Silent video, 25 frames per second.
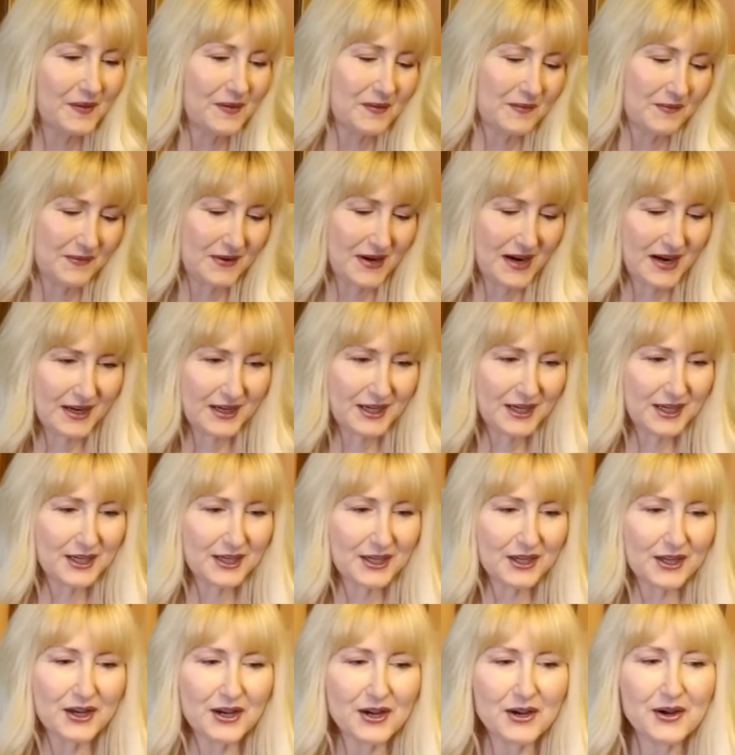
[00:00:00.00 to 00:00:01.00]
ready to
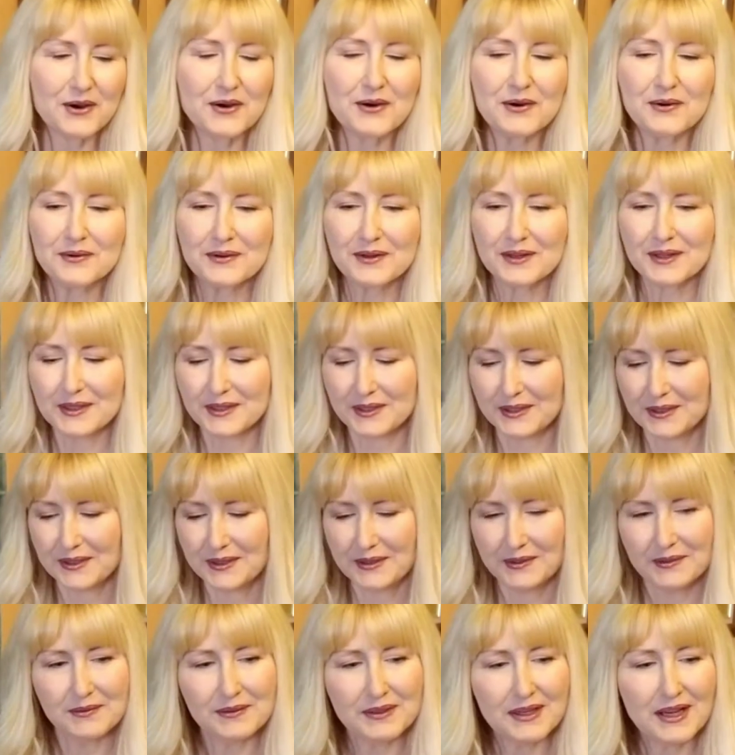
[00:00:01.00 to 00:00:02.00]
go.
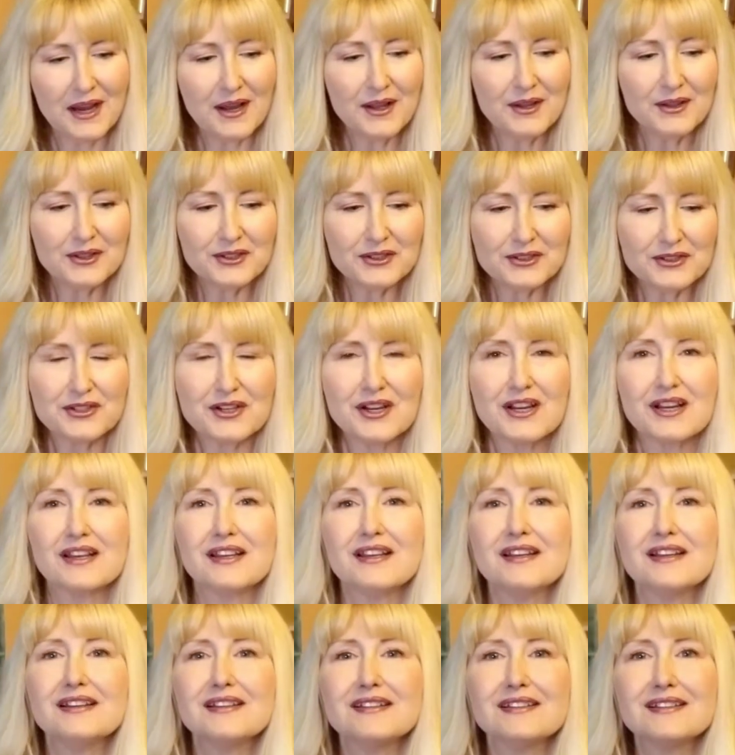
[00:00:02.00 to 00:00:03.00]
We got in the truck
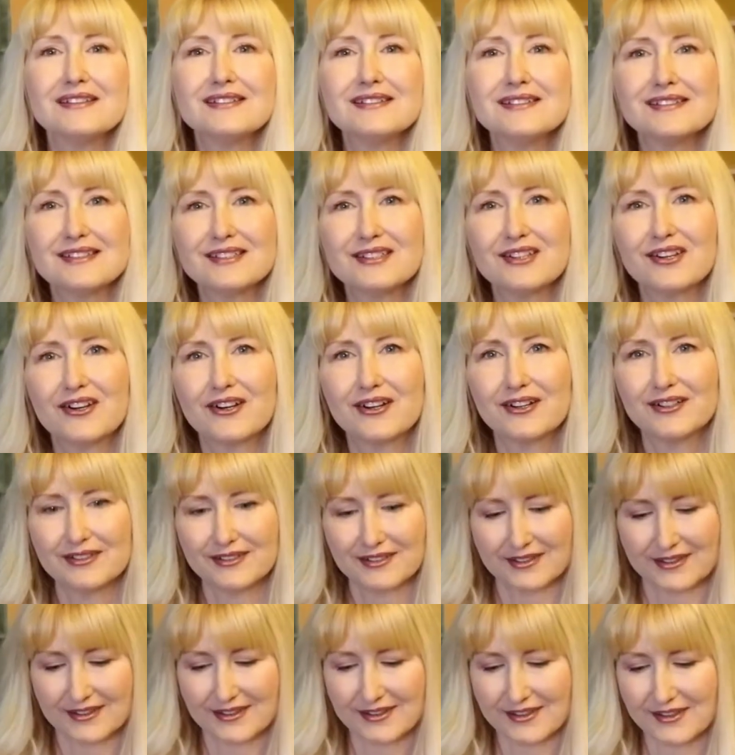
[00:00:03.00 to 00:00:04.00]
and it didn't start.
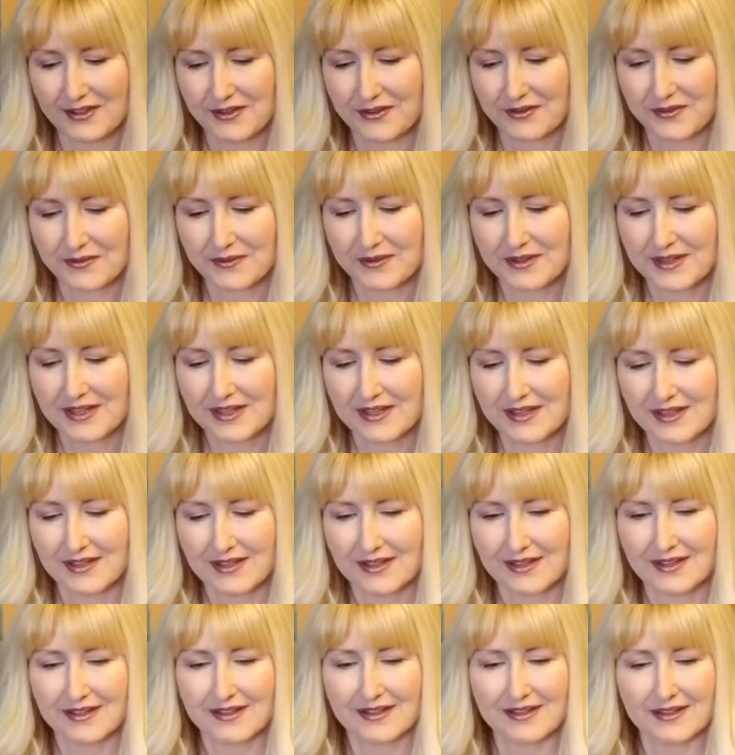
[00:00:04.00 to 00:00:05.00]
So
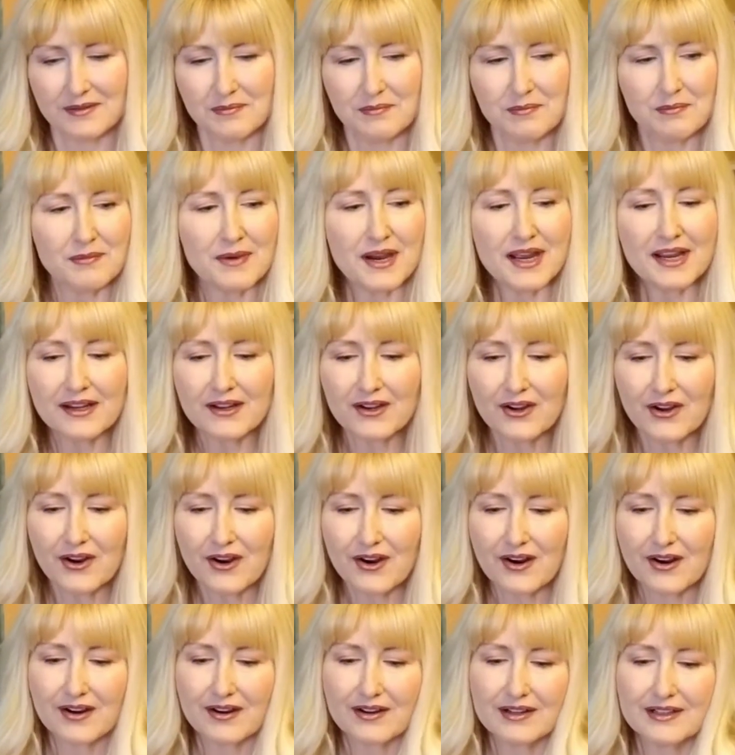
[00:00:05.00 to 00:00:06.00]
my
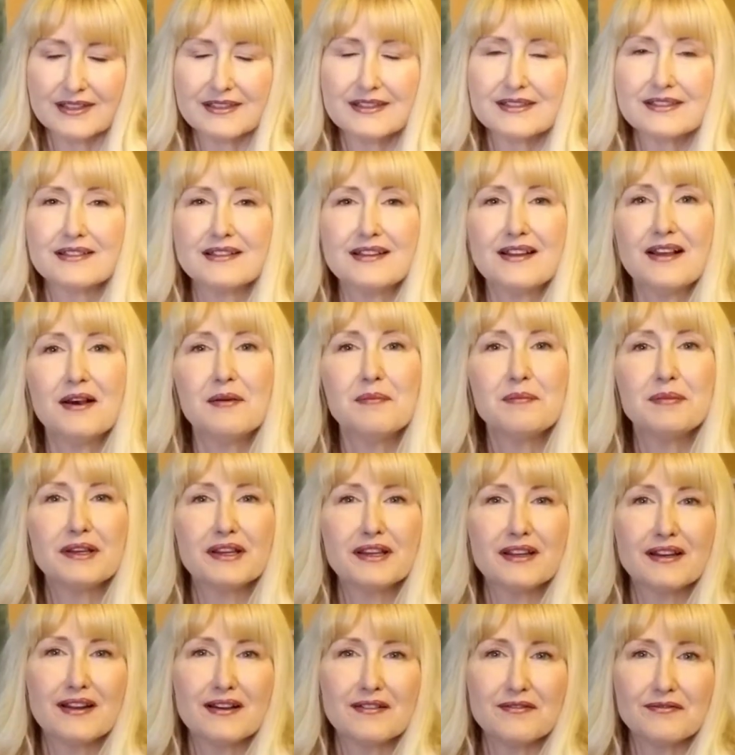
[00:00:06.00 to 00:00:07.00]
car is not big
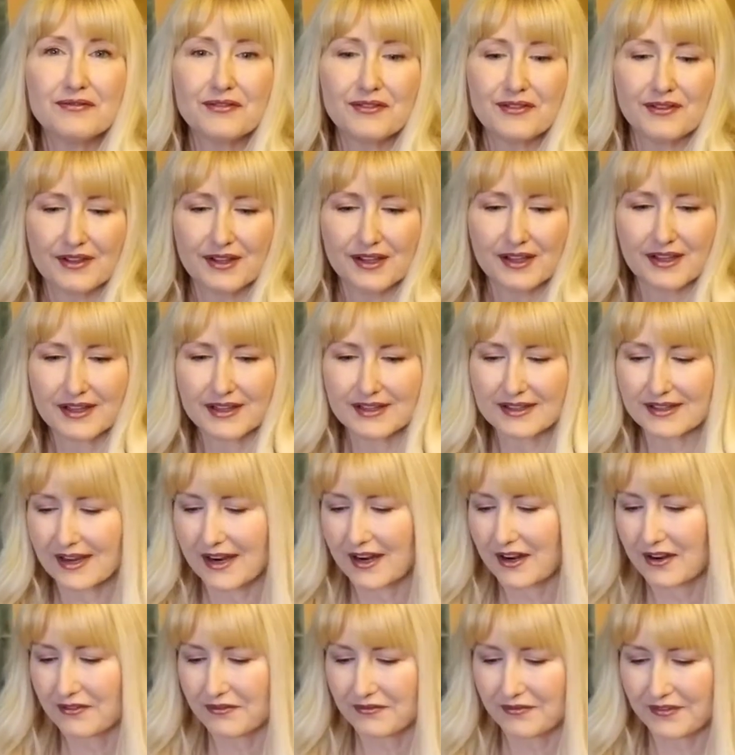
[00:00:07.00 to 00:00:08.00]
enough for the
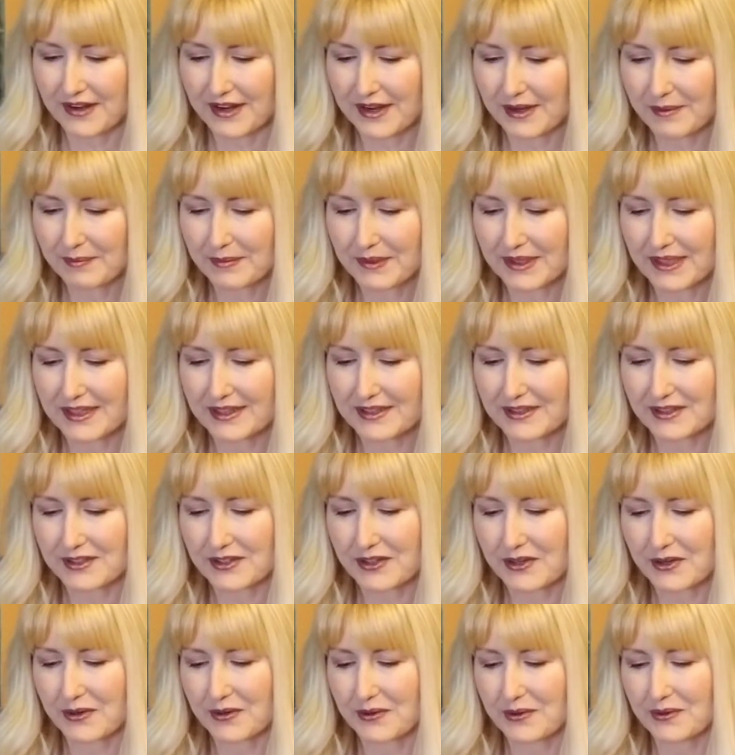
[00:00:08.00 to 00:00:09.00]
entire family,
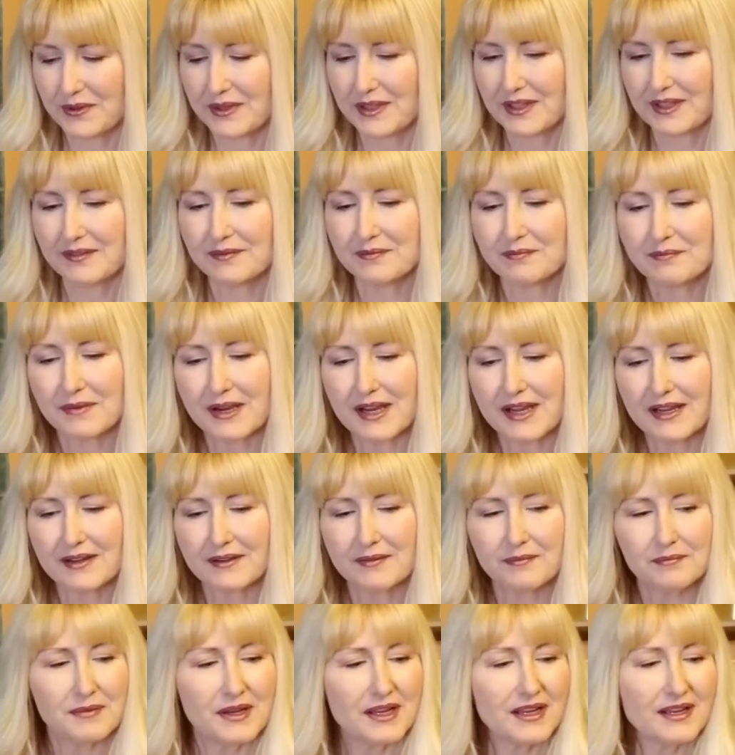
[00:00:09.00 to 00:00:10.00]
so the, my,
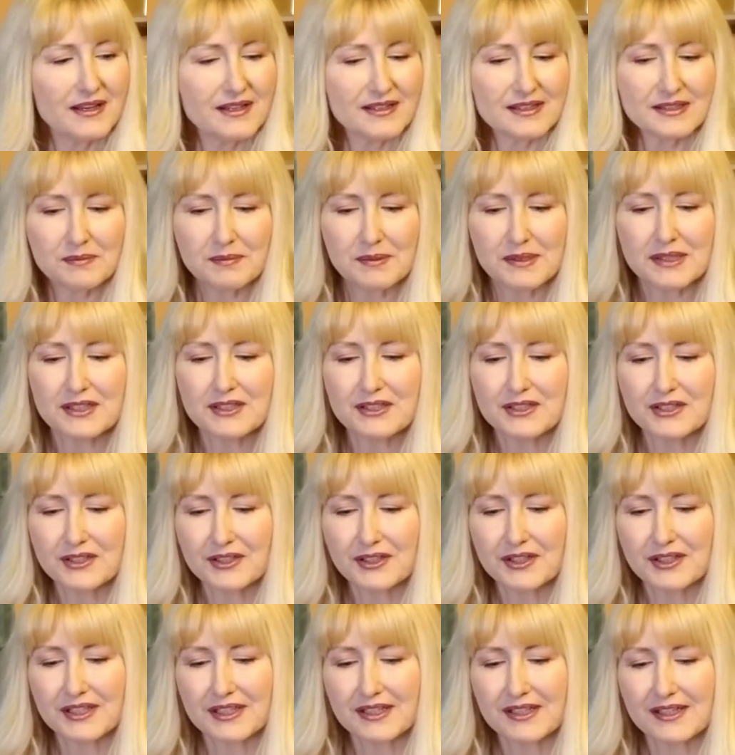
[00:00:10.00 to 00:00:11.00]
my husband
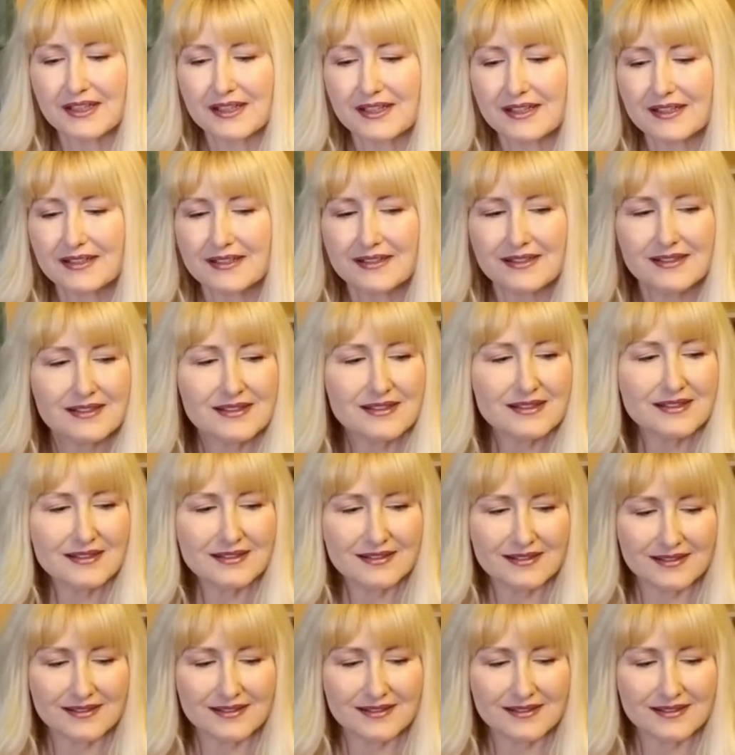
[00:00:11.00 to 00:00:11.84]
took the kids,